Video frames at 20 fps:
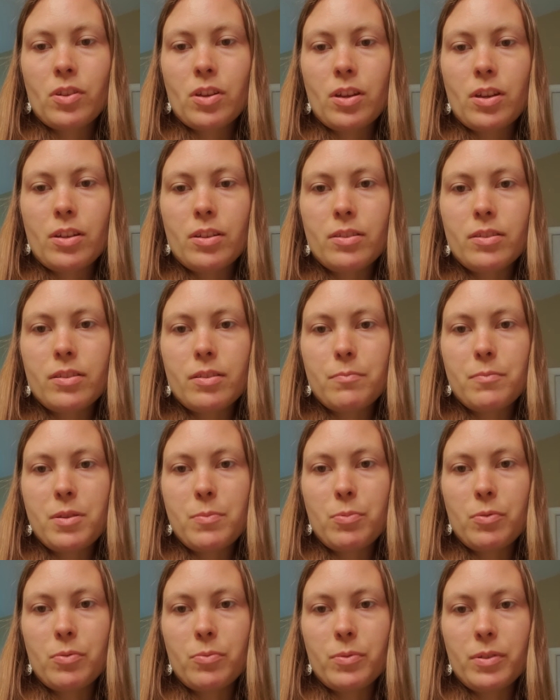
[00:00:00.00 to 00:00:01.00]
Uh, some
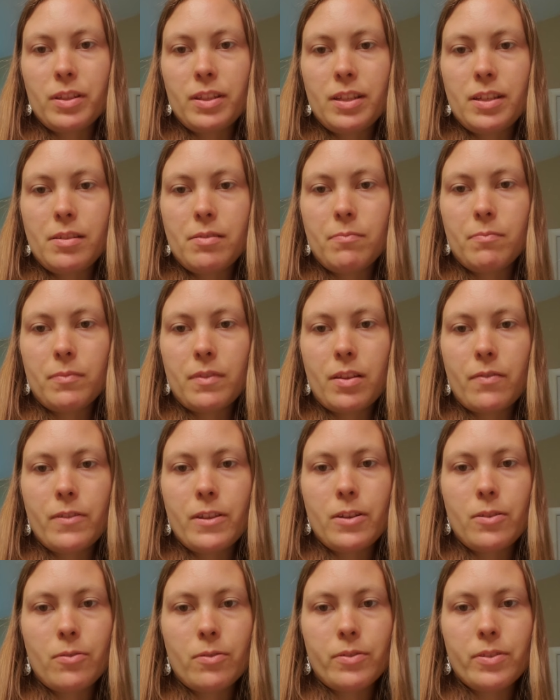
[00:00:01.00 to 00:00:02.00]
people really love
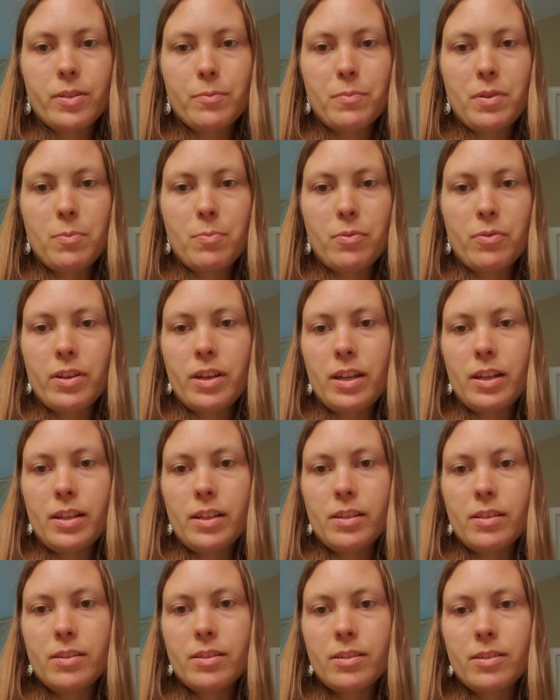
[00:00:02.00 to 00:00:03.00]
it or some people hate
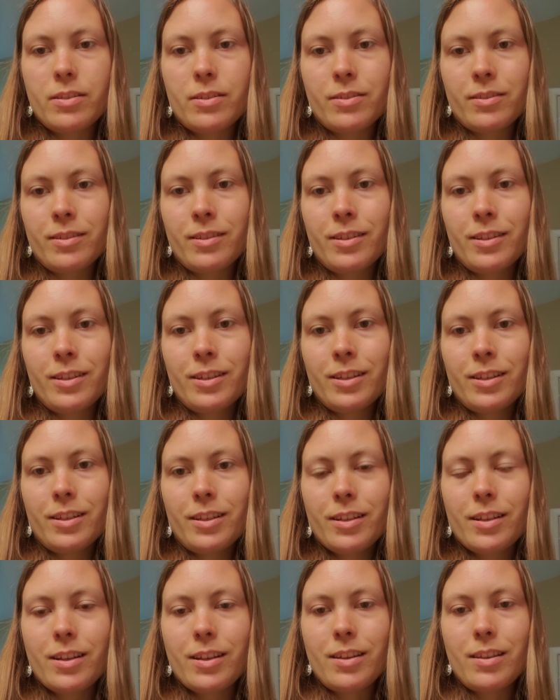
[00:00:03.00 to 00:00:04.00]
it
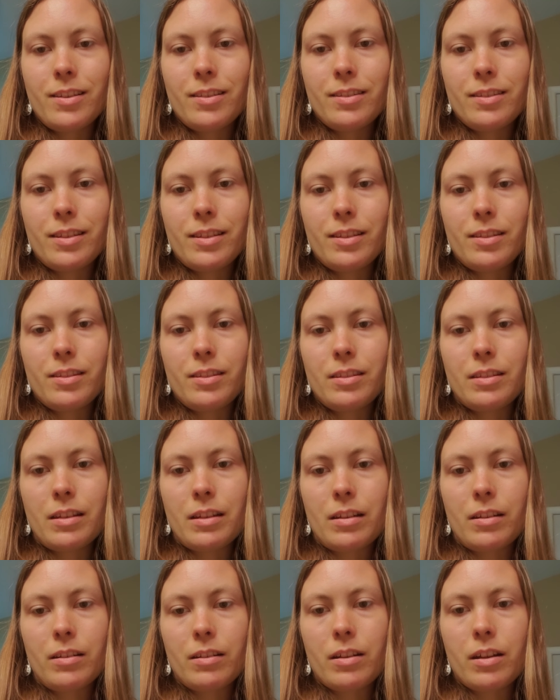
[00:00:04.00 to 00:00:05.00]
because it's
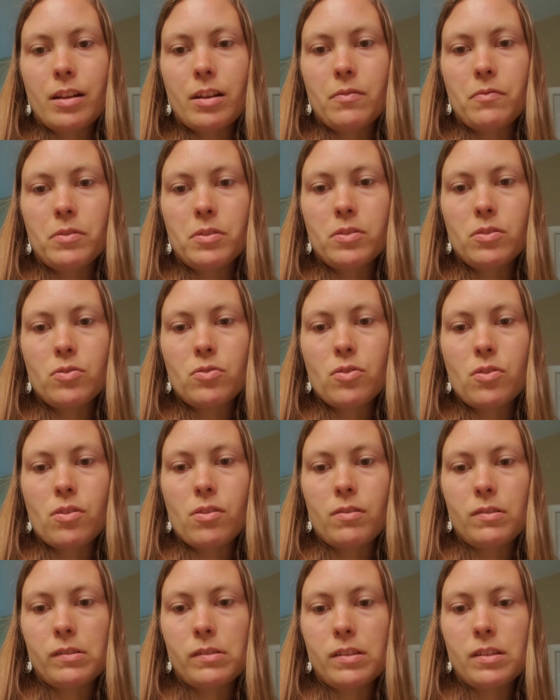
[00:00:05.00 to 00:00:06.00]
uh, kind of a
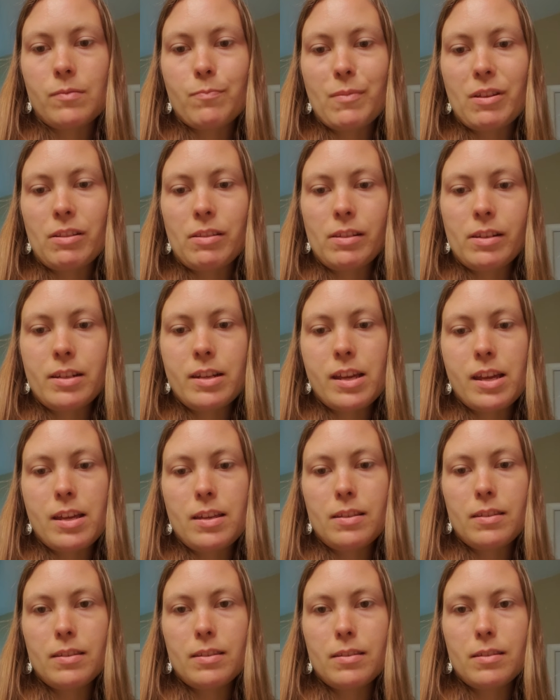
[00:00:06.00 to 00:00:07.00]
strong smell and
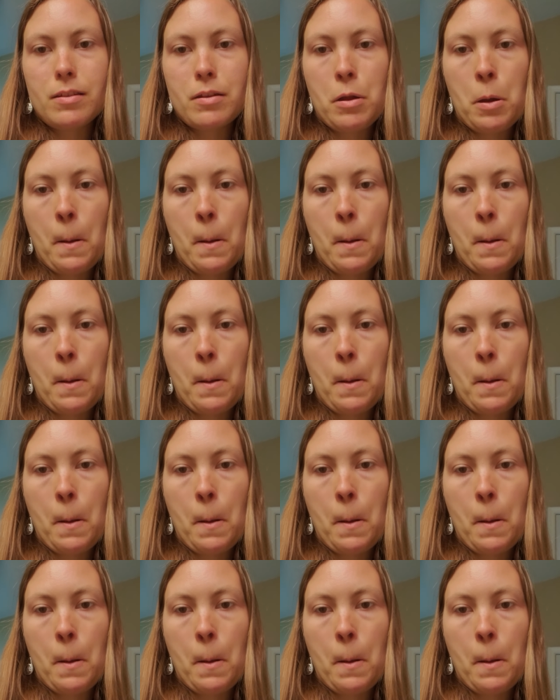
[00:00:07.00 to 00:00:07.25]
taste.